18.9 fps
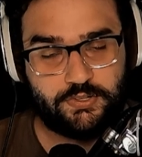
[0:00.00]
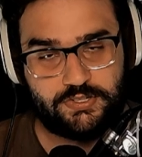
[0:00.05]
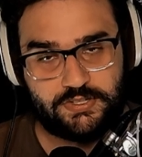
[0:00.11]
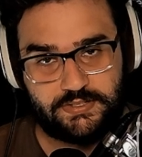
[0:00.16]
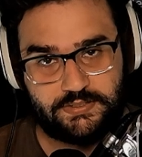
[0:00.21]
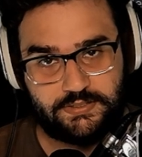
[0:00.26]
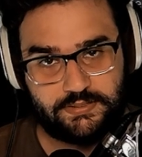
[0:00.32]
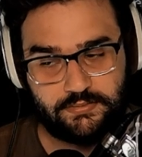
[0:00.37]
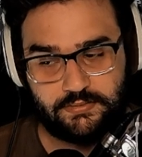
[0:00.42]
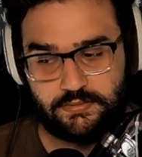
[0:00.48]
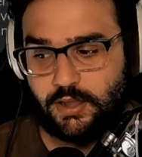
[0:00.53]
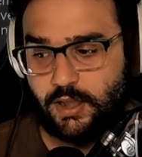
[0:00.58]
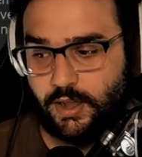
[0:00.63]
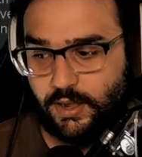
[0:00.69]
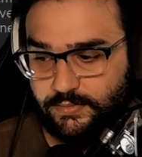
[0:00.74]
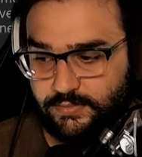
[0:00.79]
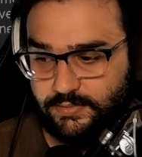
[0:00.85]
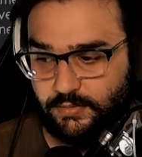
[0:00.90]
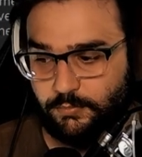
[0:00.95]
is
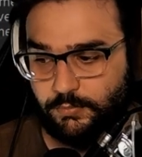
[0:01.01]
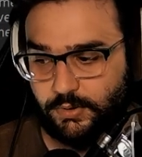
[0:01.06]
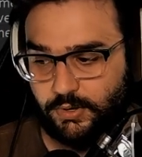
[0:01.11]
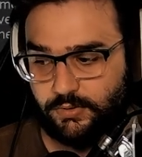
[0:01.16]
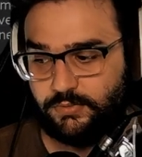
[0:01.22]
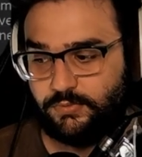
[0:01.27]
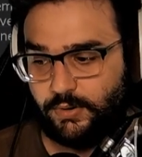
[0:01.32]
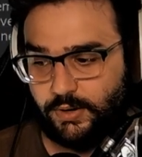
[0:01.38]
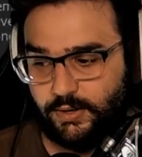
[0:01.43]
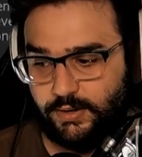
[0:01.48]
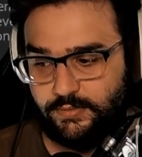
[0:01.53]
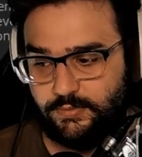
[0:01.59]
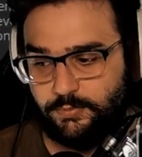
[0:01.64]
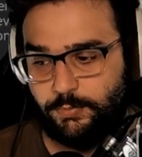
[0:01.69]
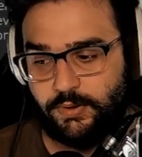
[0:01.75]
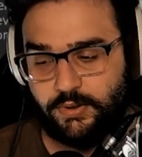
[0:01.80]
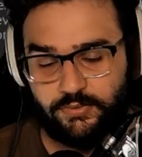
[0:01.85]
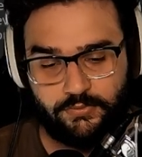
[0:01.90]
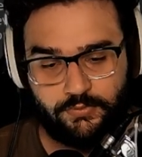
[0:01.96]
constant burst run. It's
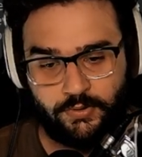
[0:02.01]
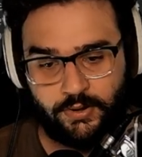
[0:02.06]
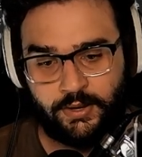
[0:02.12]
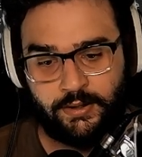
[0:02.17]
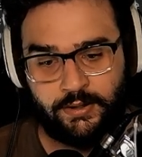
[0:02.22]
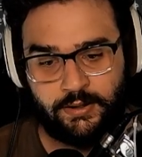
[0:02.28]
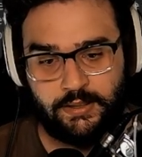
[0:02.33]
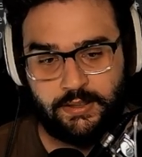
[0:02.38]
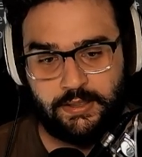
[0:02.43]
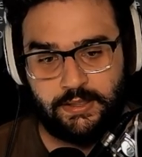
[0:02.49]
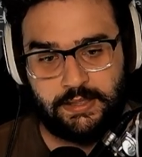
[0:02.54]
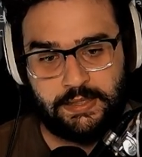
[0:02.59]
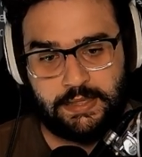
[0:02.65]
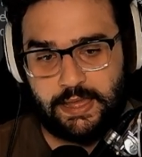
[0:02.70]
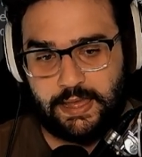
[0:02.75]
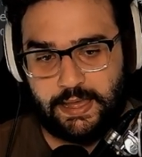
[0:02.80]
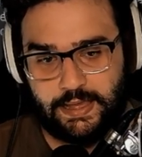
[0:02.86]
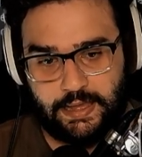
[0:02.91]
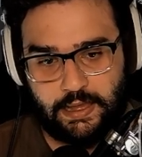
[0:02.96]
burst run
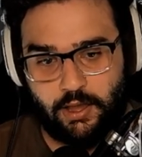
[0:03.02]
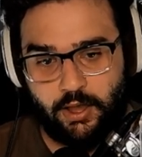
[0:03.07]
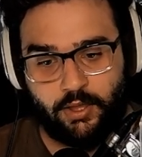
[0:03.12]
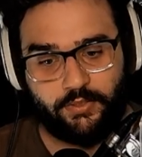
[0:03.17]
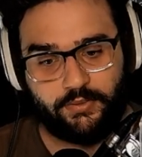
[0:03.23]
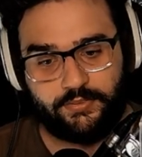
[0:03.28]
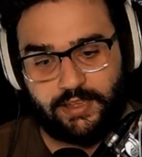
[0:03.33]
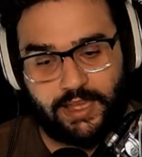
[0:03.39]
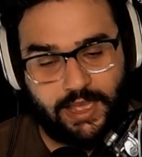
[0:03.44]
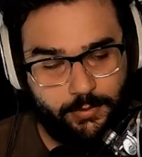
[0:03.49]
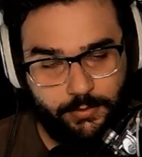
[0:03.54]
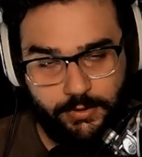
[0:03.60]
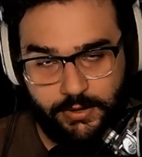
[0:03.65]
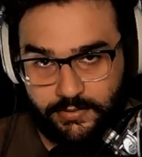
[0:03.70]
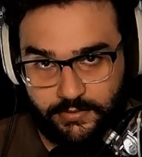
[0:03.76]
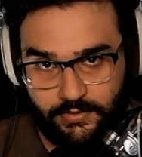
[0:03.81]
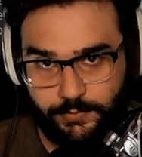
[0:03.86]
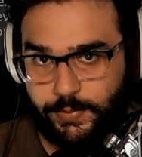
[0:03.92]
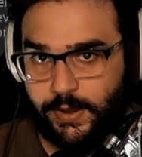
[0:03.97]
all the time. You
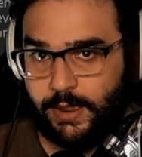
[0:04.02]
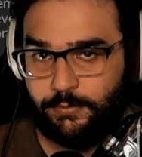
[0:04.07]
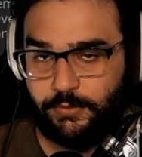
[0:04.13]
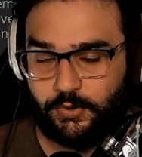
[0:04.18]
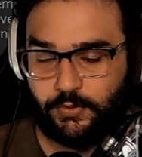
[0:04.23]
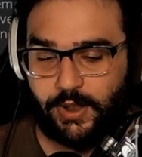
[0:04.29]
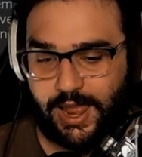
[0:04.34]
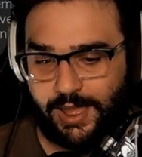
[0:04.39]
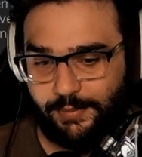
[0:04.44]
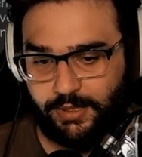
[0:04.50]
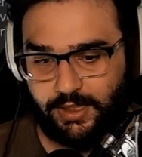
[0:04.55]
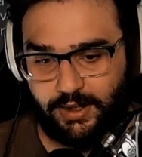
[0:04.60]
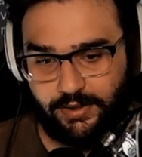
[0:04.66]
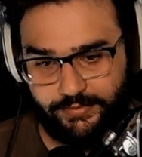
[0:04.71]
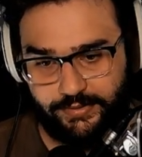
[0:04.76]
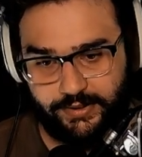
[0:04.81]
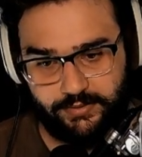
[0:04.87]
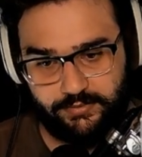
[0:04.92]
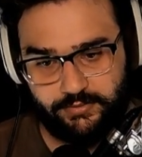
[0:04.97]
can spam the crap out
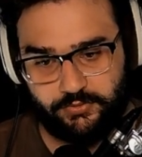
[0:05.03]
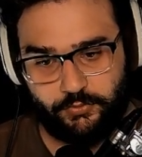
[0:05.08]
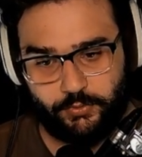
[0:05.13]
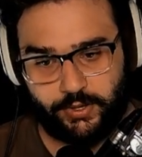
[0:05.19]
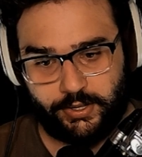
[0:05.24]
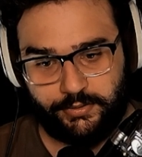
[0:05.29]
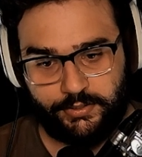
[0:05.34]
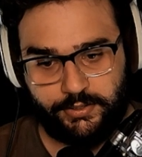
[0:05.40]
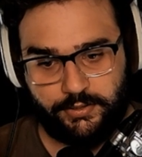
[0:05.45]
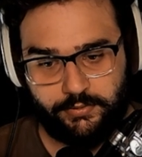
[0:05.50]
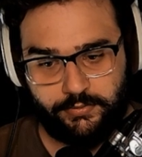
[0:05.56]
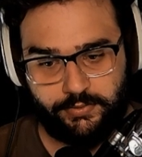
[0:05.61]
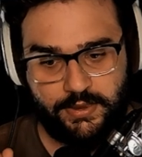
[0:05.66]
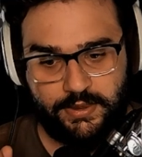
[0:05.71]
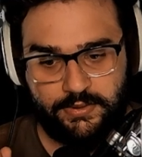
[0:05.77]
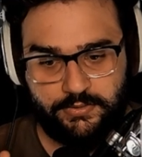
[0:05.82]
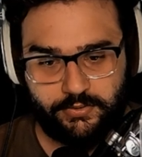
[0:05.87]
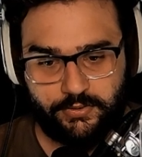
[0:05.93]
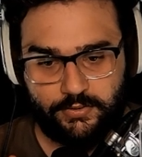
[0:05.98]
of it as a squad leader.
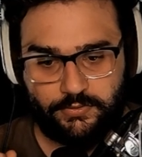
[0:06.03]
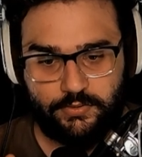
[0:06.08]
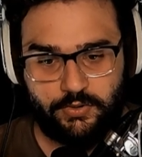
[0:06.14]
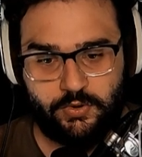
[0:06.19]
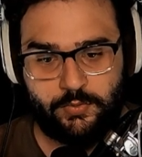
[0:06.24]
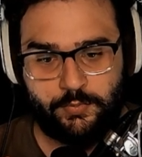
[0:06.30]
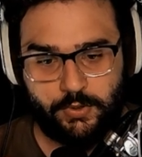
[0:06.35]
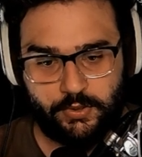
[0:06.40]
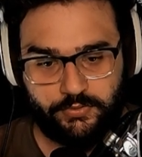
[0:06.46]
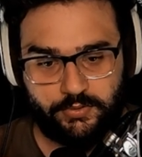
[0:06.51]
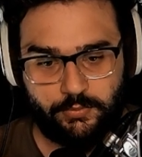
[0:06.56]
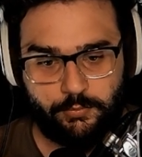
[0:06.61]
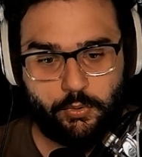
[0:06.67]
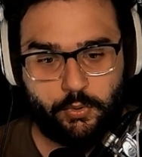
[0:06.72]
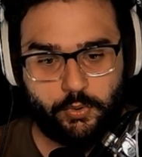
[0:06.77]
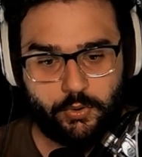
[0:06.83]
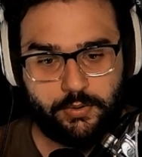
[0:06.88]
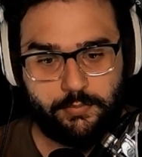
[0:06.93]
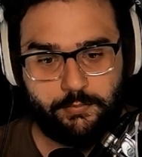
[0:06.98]
These are the 2 most
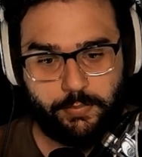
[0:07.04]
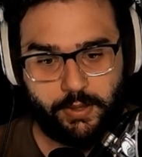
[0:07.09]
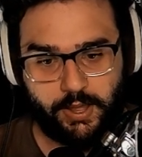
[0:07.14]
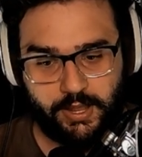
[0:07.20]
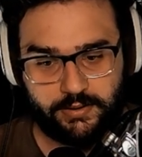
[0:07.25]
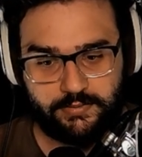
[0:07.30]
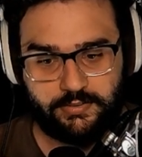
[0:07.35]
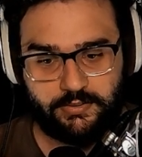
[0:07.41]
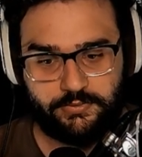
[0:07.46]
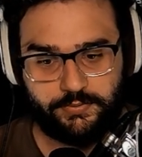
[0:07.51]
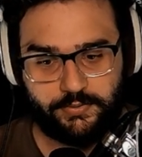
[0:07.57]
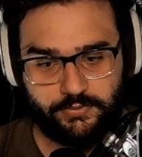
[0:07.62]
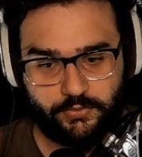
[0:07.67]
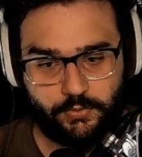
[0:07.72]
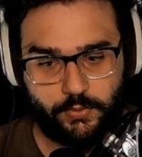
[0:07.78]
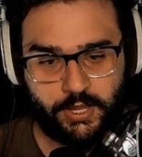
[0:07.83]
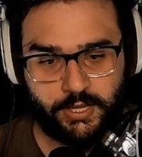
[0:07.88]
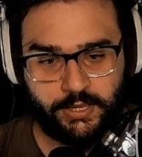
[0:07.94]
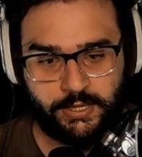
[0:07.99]
important boxes for
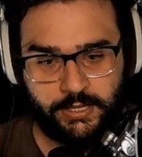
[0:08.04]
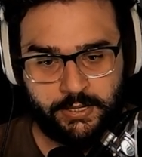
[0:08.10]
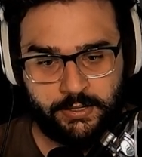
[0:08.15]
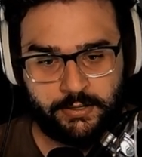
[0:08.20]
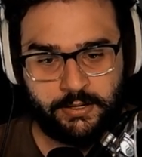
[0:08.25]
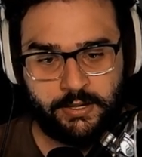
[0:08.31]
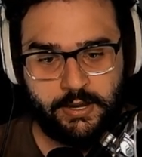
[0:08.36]
squad leader,